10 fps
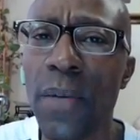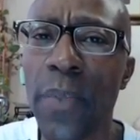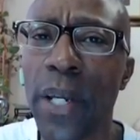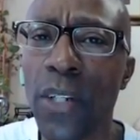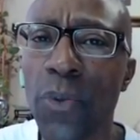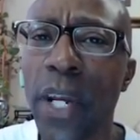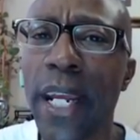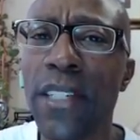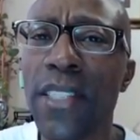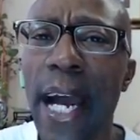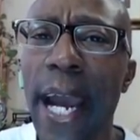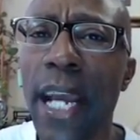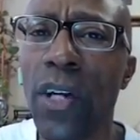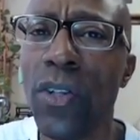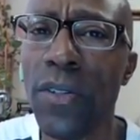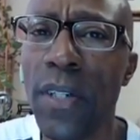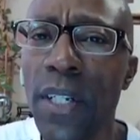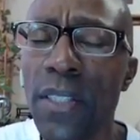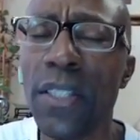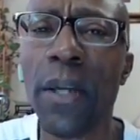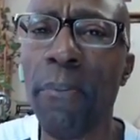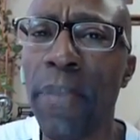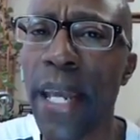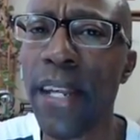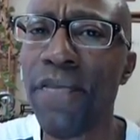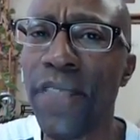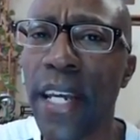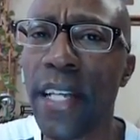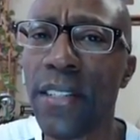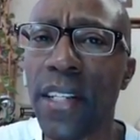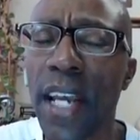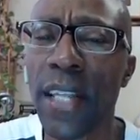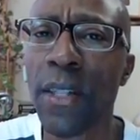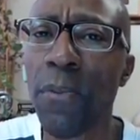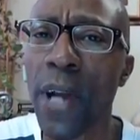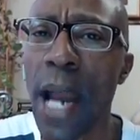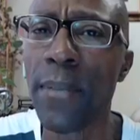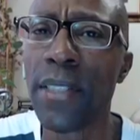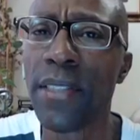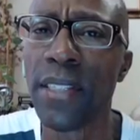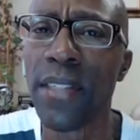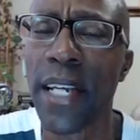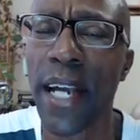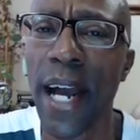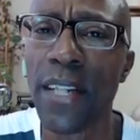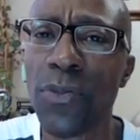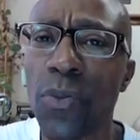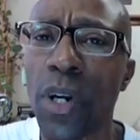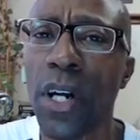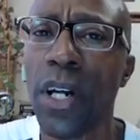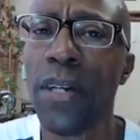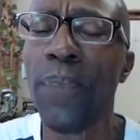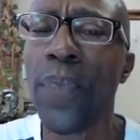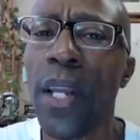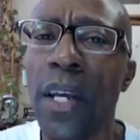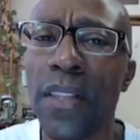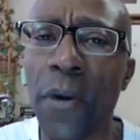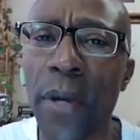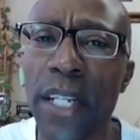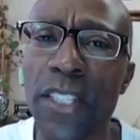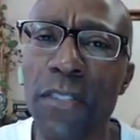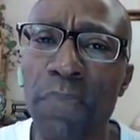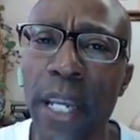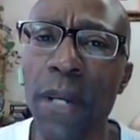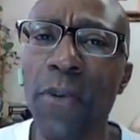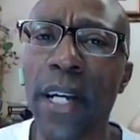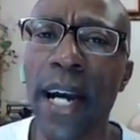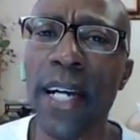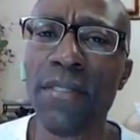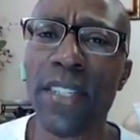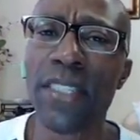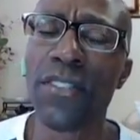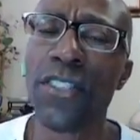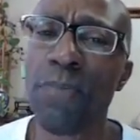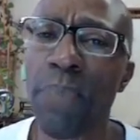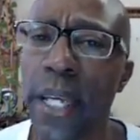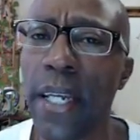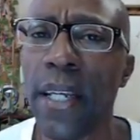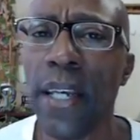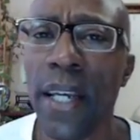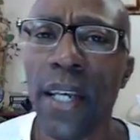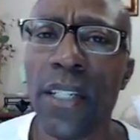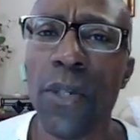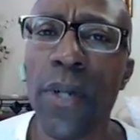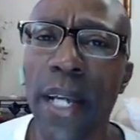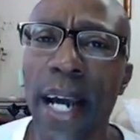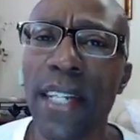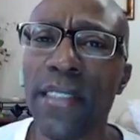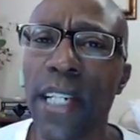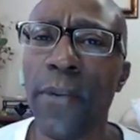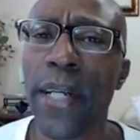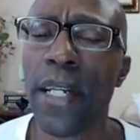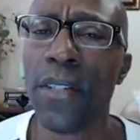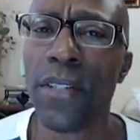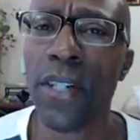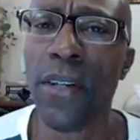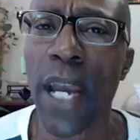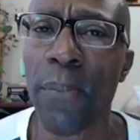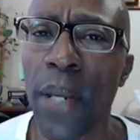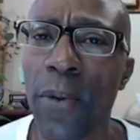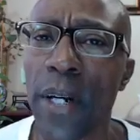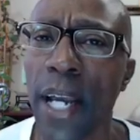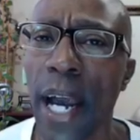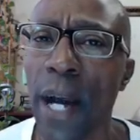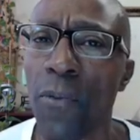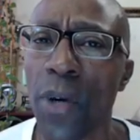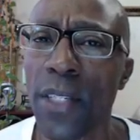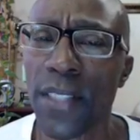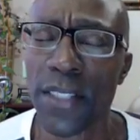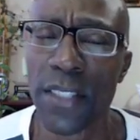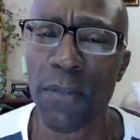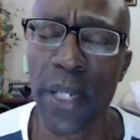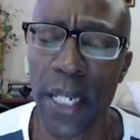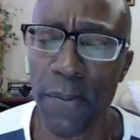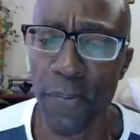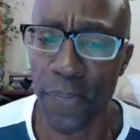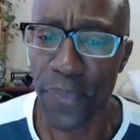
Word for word: because we're entitled to the benefits and the promises in God's word that we can speak what God says to speak, do what God said we can do, and be what God wants us to be.